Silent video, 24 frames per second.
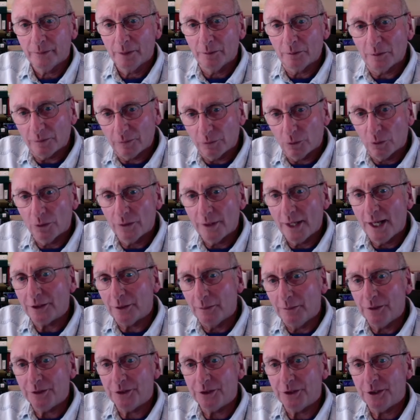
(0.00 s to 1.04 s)
Before that, the
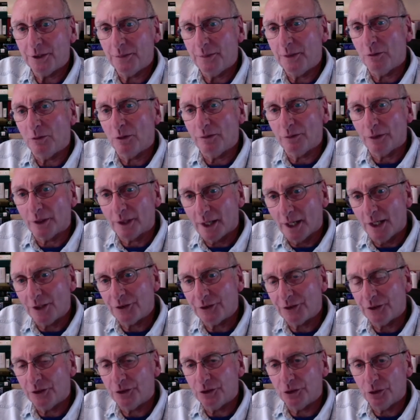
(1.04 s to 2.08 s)
Mississippi River
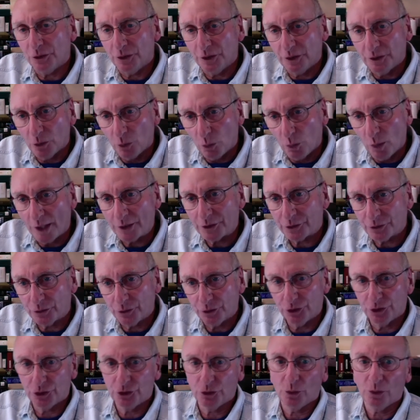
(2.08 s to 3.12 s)
constituted the western
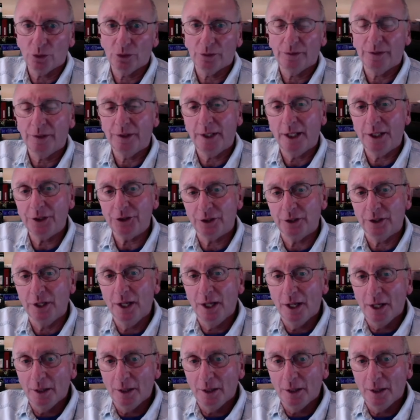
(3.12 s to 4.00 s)
shore of the nation,